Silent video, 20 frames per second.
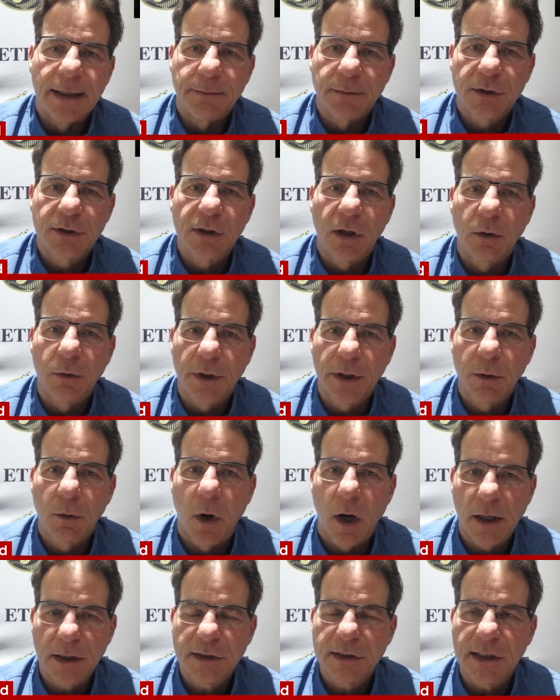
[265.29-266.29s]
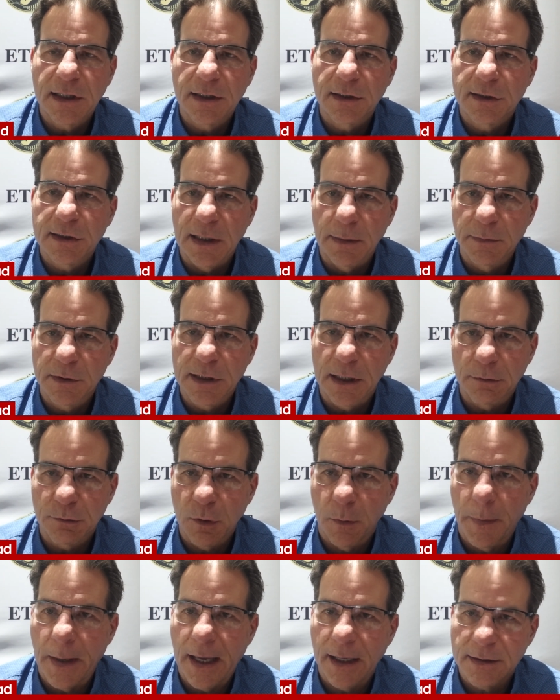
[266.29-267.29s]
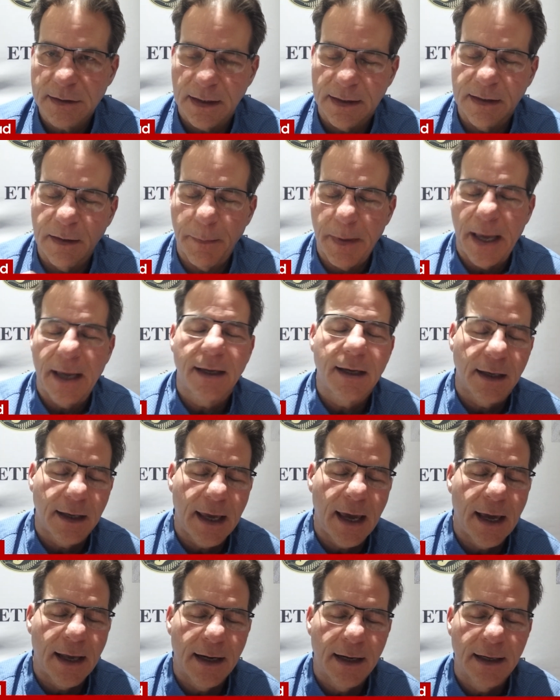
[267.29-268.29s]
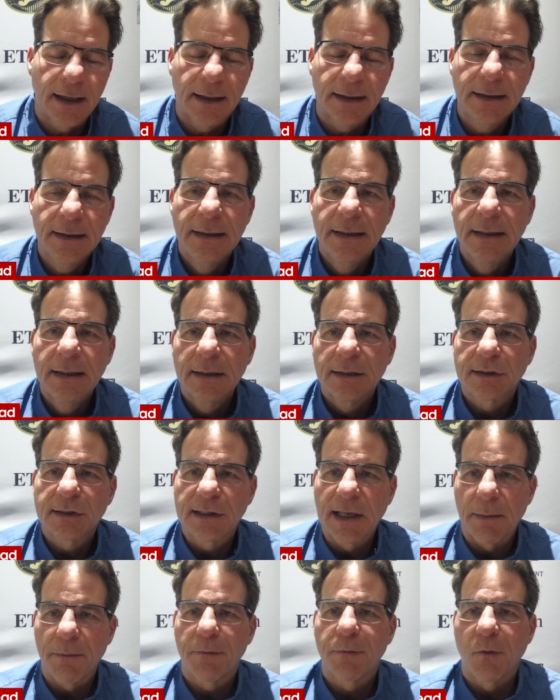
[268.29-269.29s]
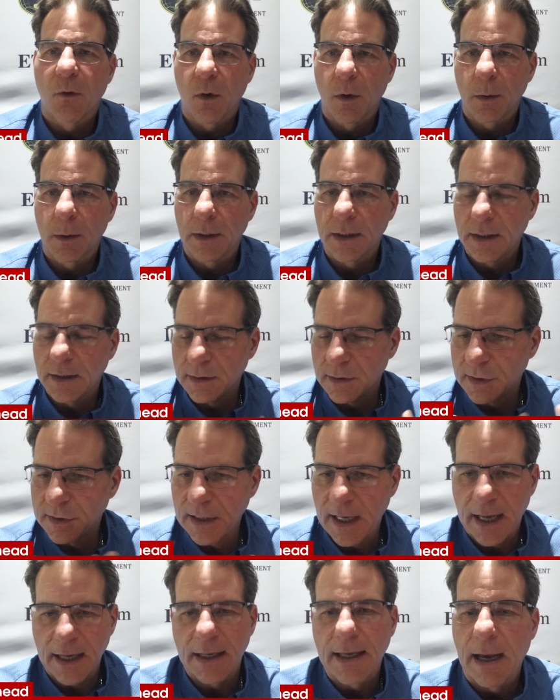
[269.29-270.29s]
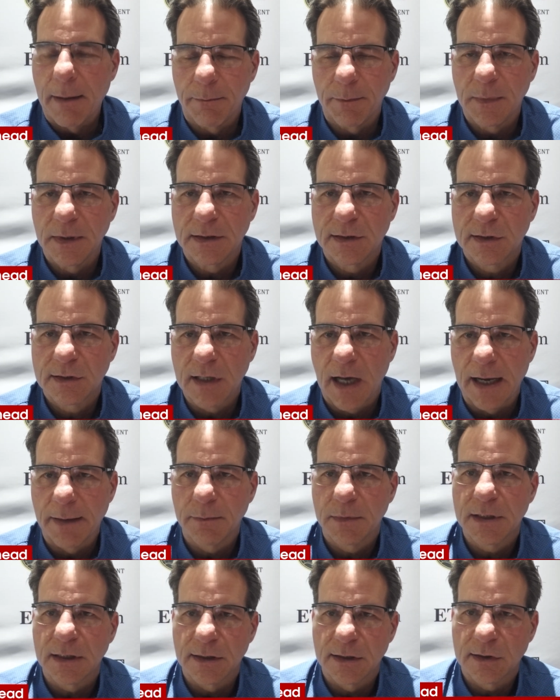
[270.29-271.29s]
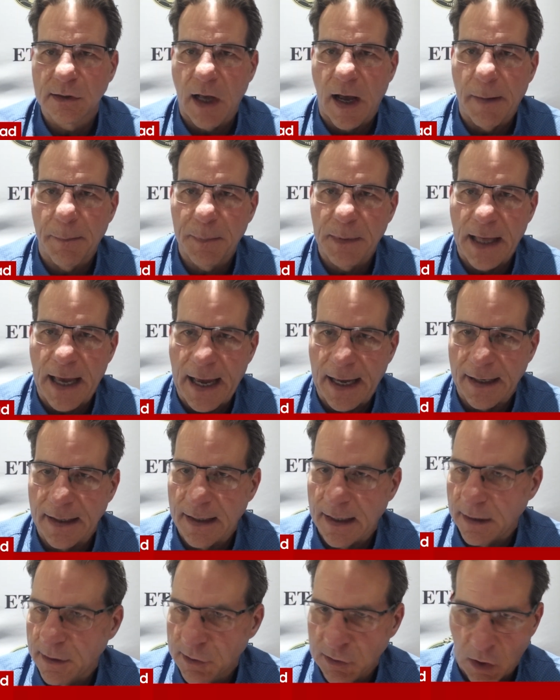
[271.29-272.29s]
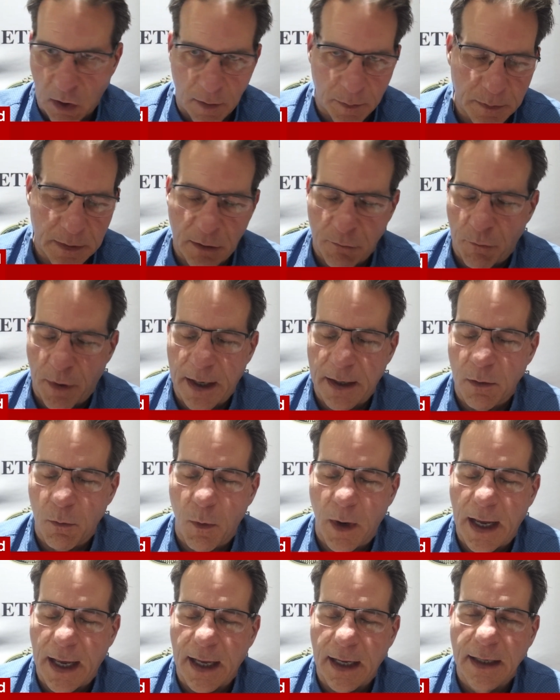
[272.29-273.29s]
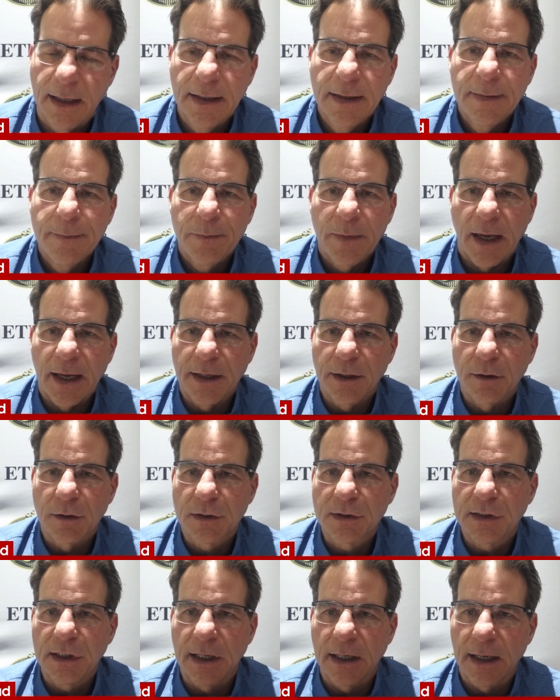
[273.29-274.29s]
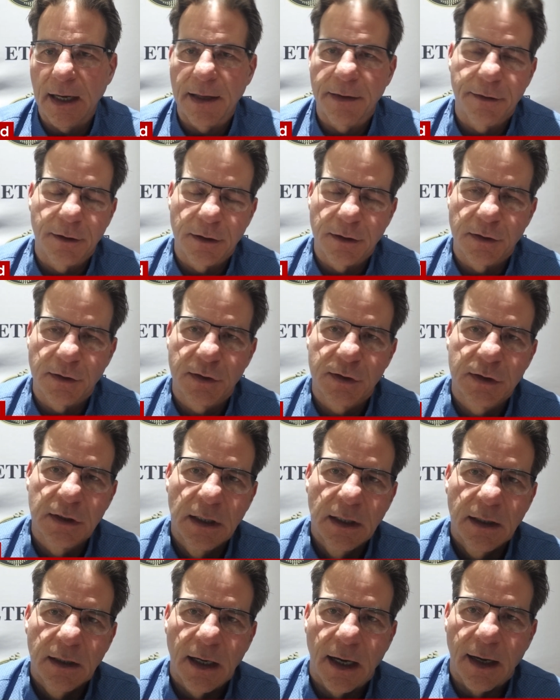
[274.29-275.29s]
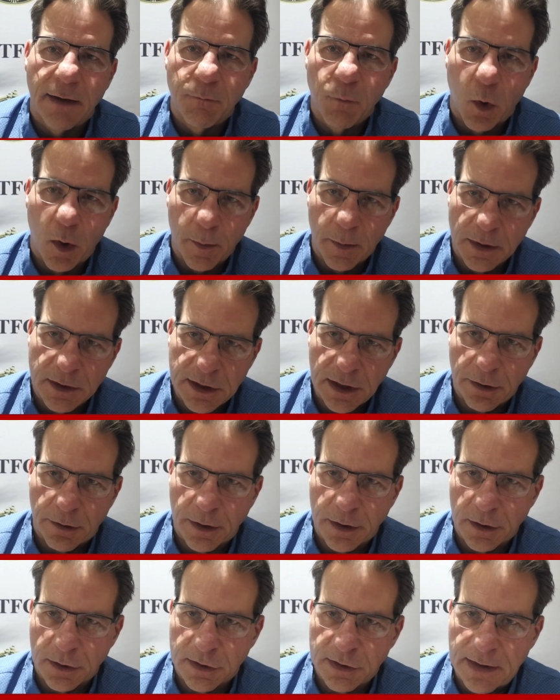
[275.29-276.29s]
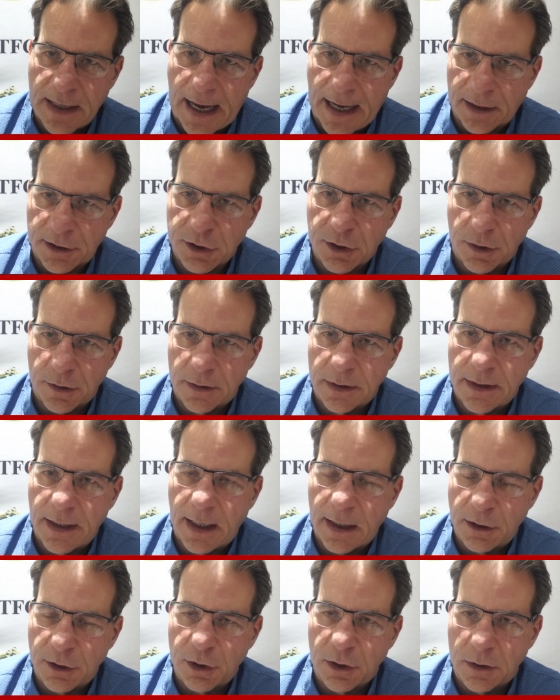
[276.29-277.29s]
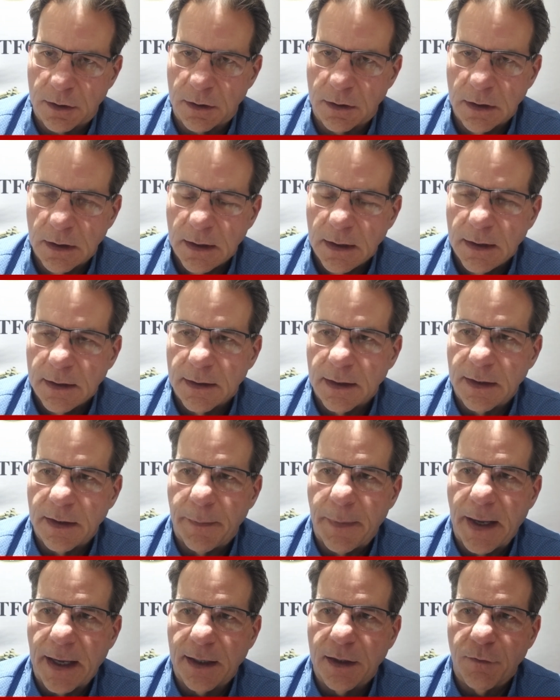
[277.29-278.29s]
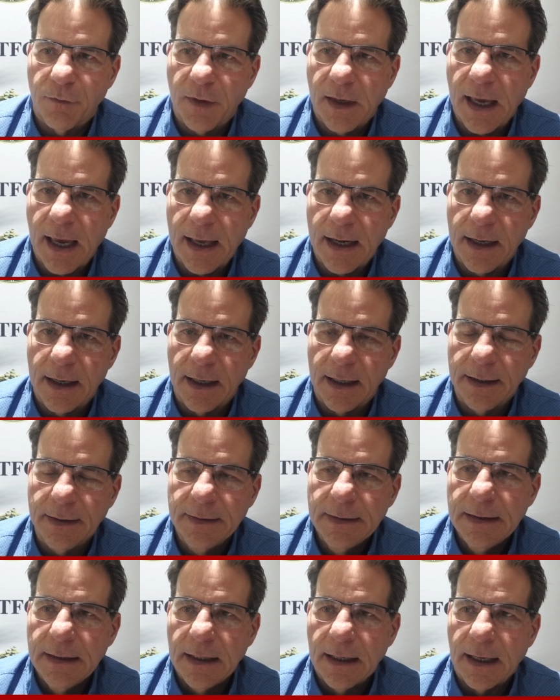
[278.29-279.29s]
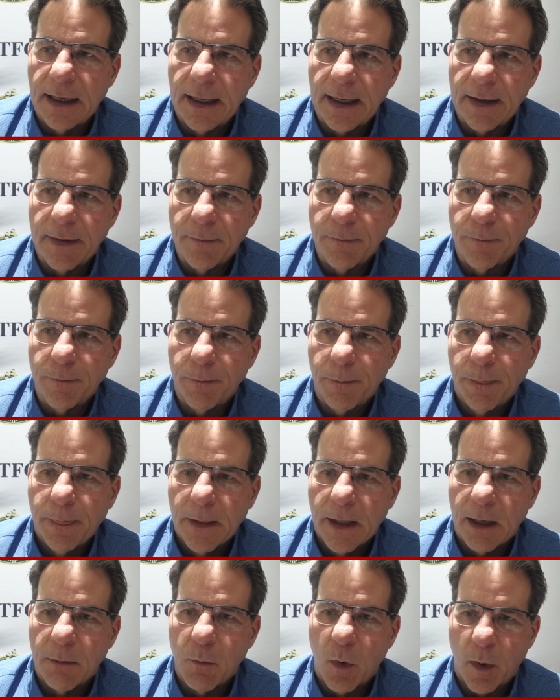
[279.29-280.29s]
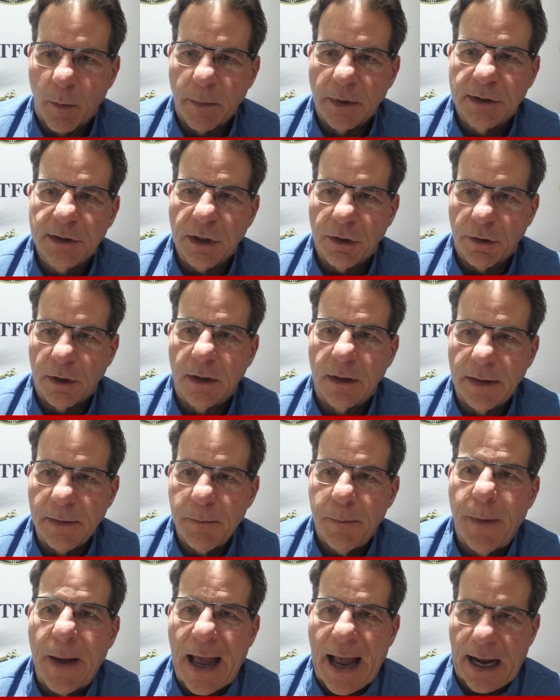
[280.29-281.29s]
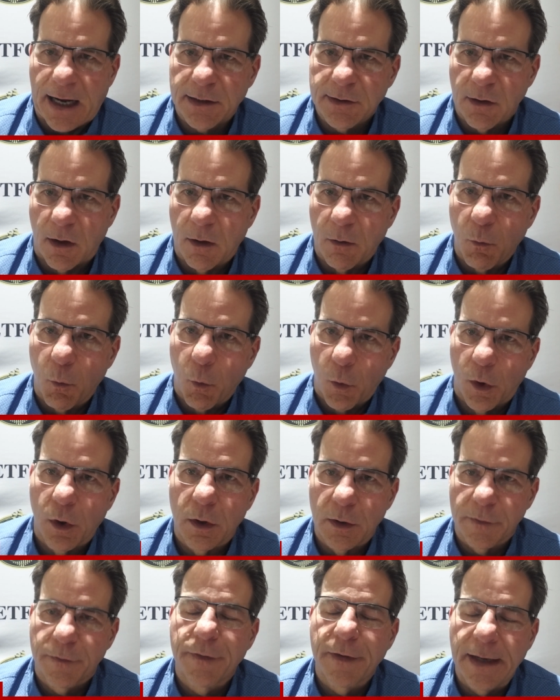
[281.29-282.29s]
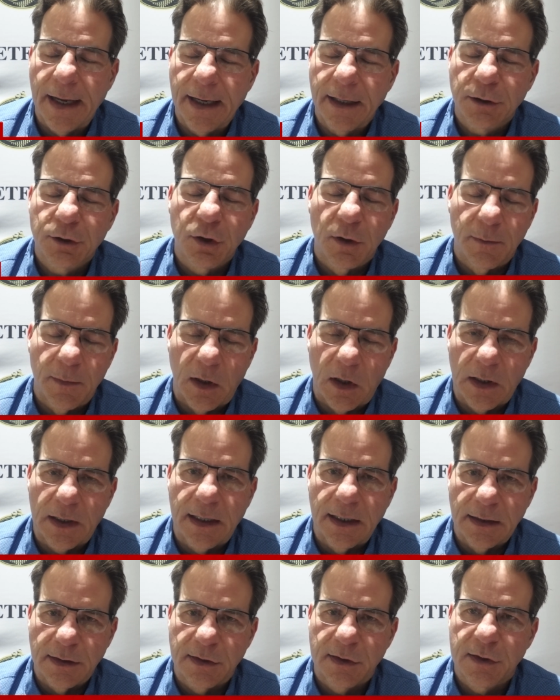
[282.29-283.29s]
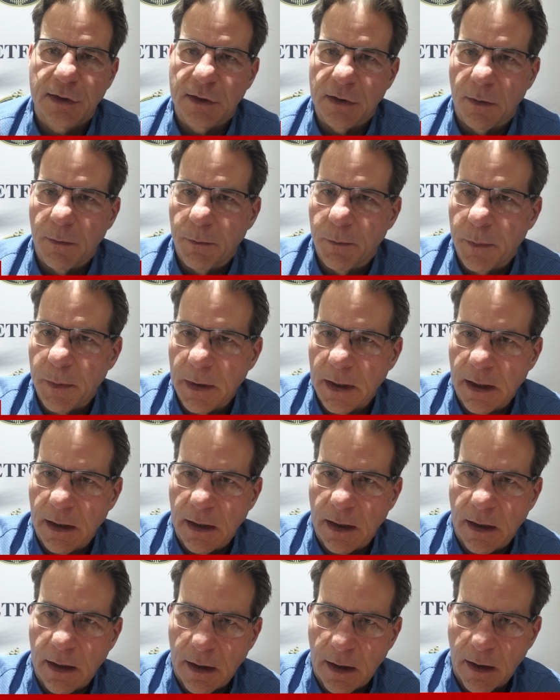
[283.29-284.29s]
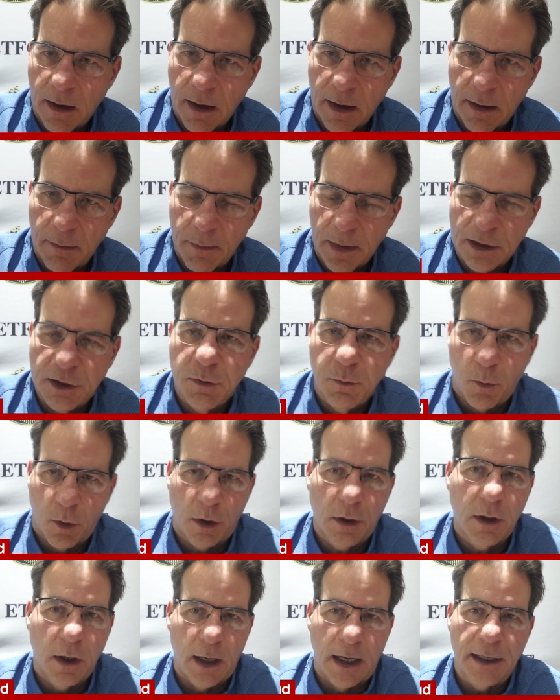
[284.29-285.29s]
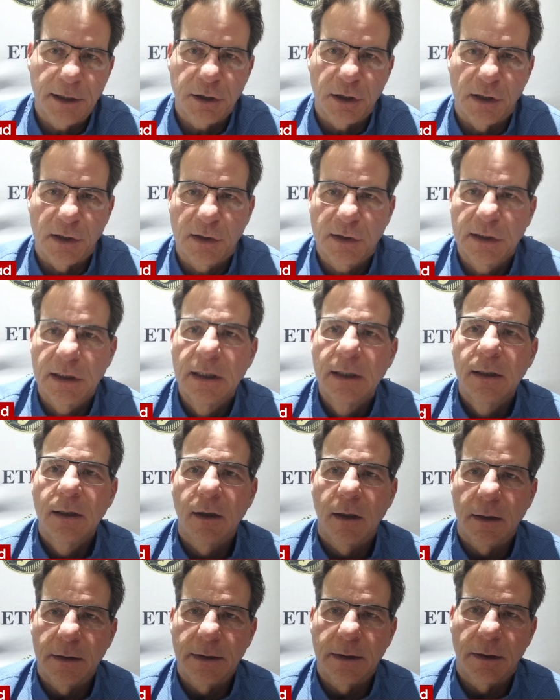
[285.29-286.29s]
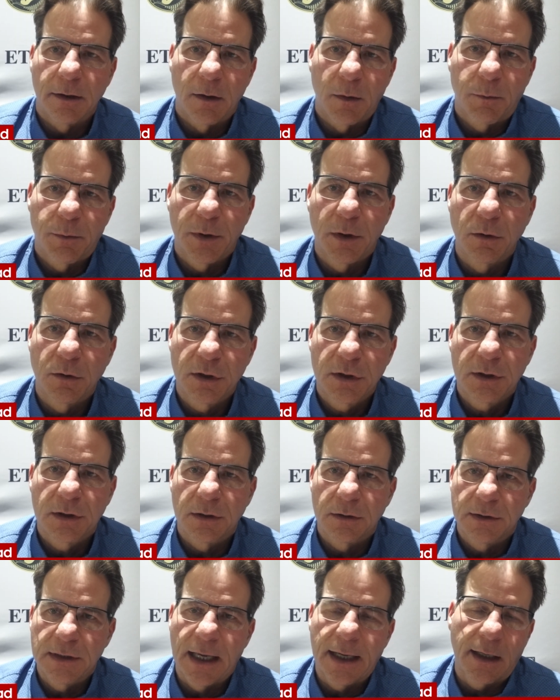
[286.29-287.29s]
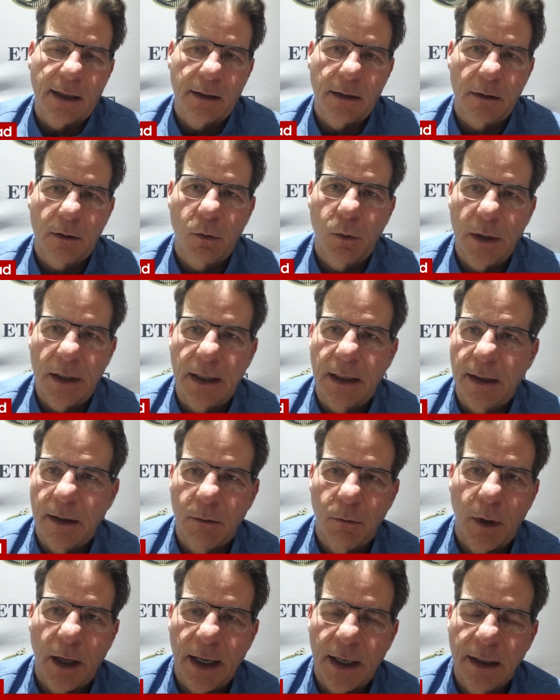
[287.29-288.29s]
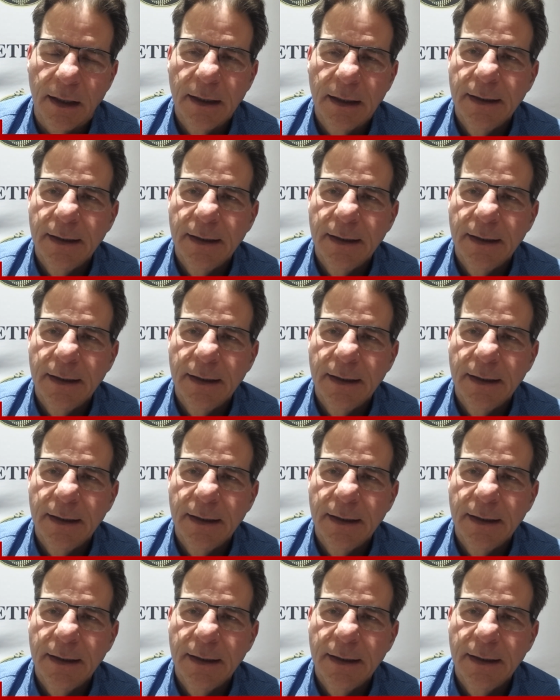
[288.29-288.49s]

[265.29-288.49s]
So you are seeing some central banks like the Bank of Canada step forward and say, yep, it's time to stop that, and they stopped it right away. And you're seeing others more material stature in nature than the Bank of Canada, more material impact on world financial markets, be much more cautious on their approach to taking liquidity away.